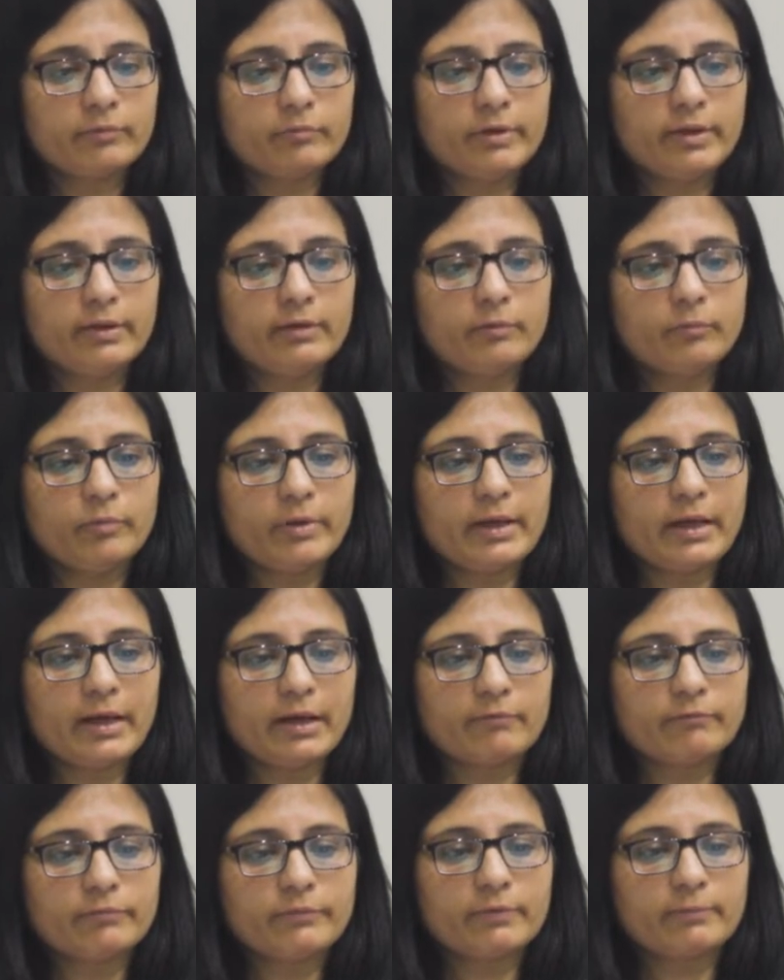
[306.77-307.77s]
we
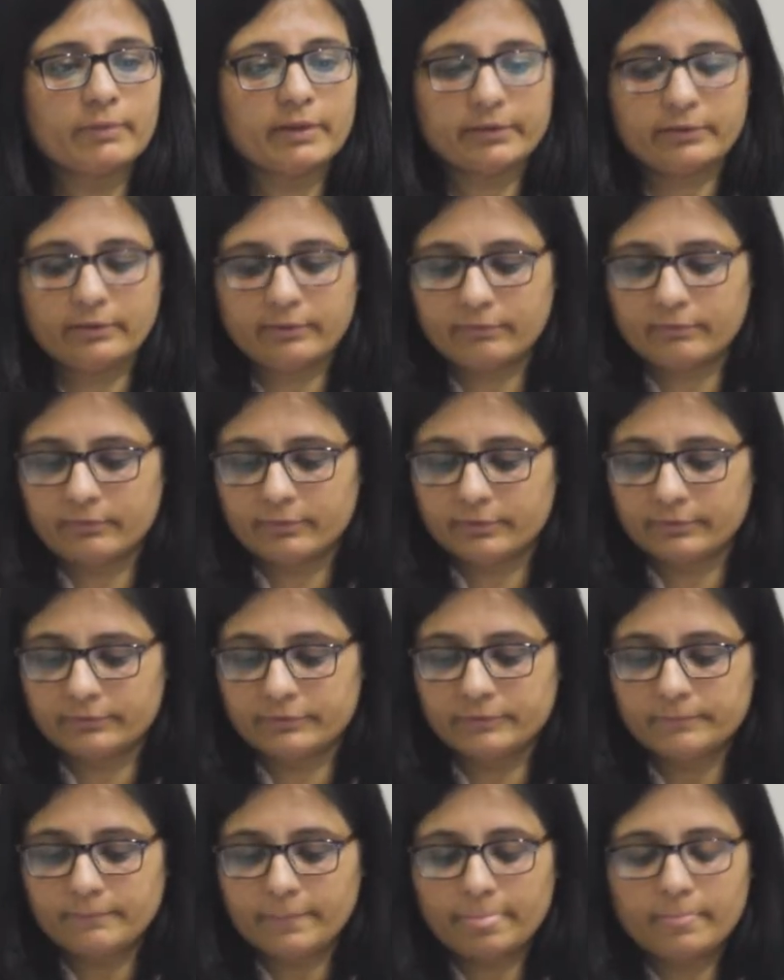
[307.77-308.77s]
have semantic
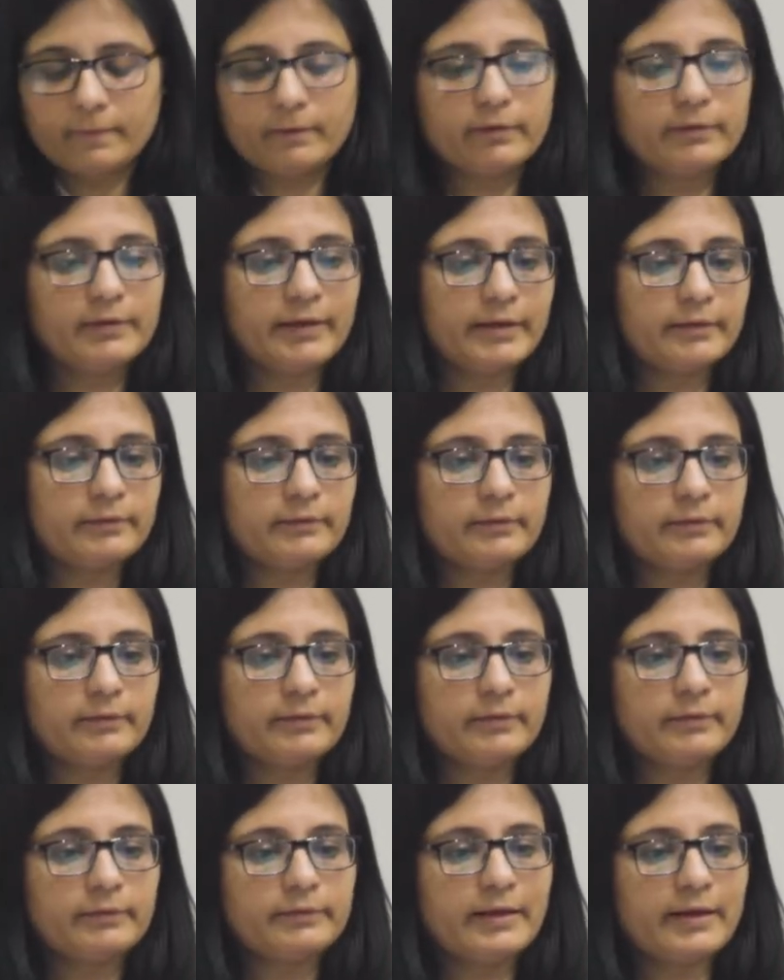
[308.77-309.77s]
search
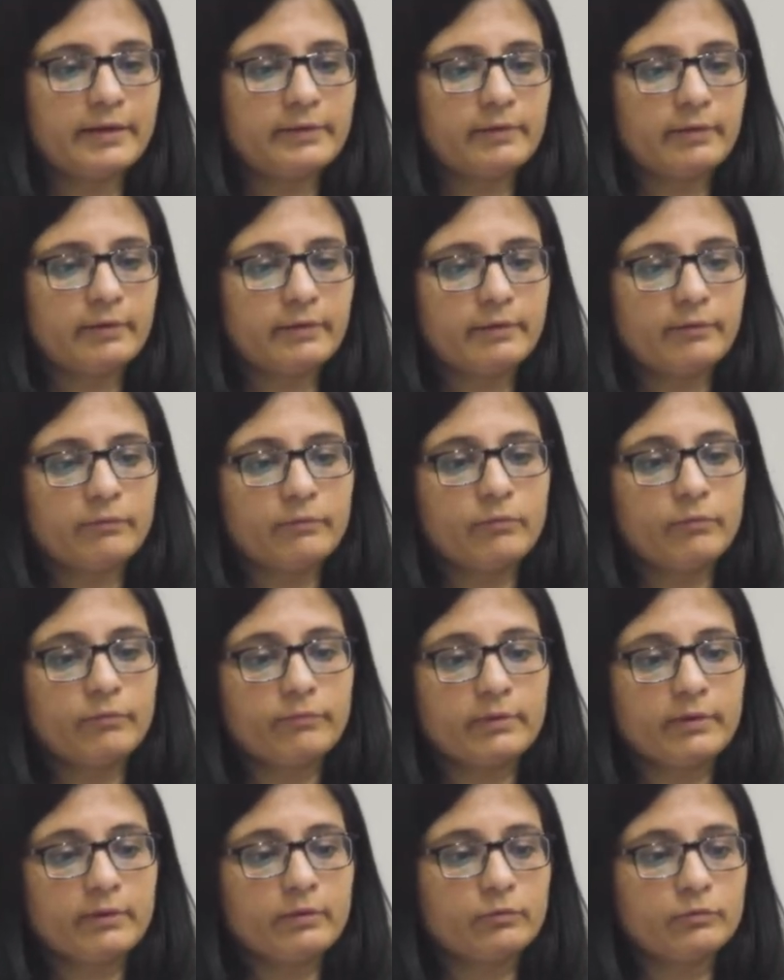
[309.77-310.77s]
that is
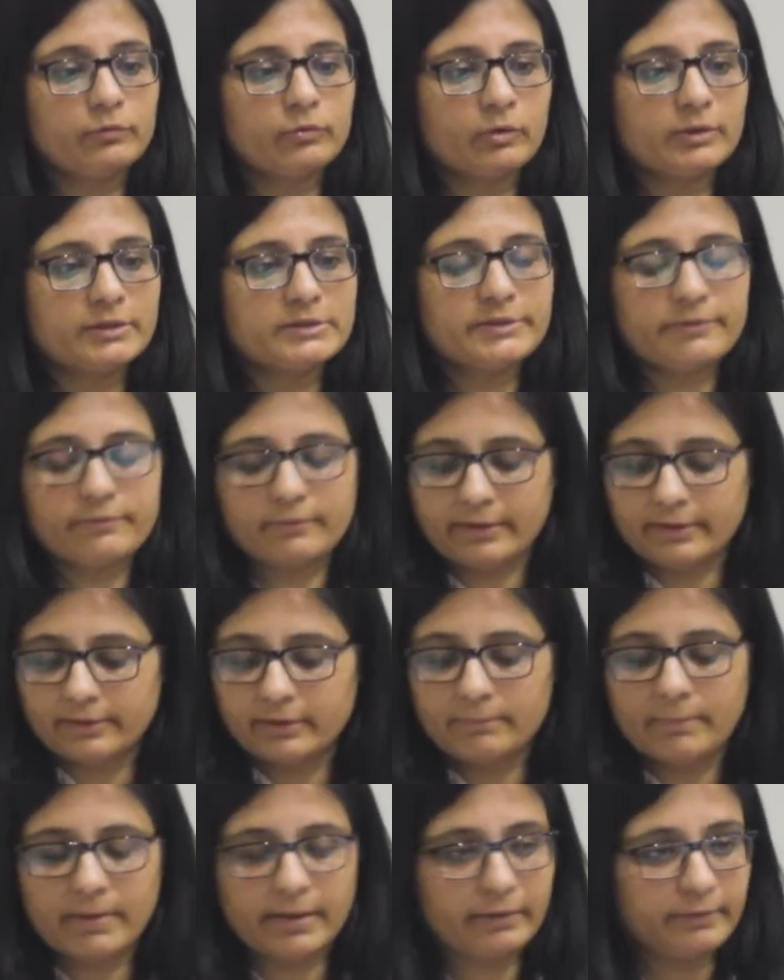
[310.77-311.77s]
using ontologies at
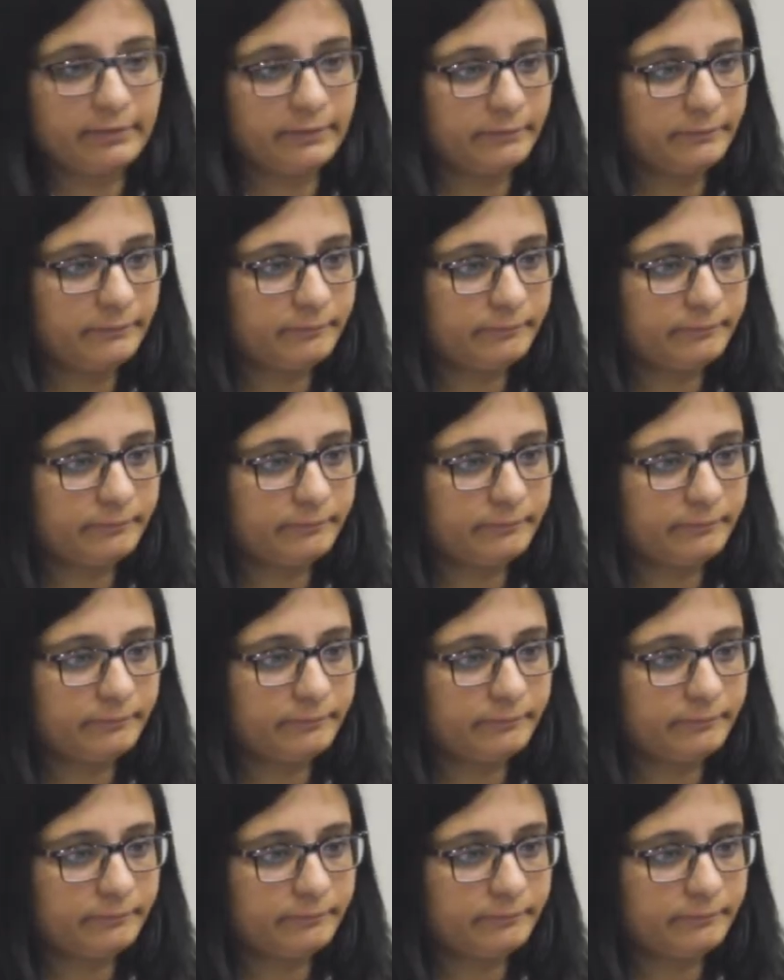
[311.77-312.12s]
the back end.